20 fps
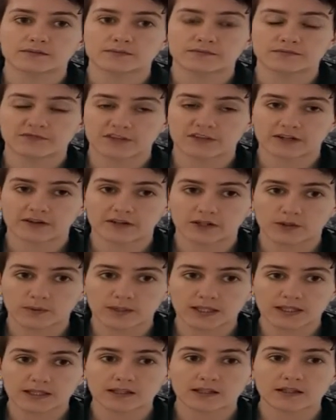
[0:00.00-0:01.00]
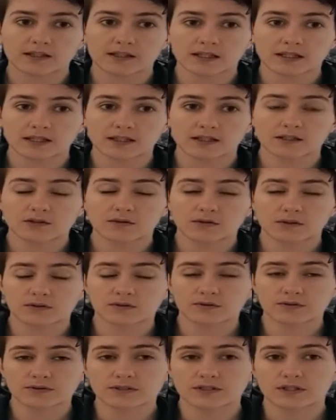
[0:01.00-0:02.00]
Very quick. You can
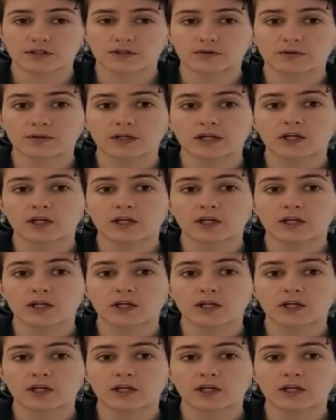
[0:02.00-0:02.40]
also,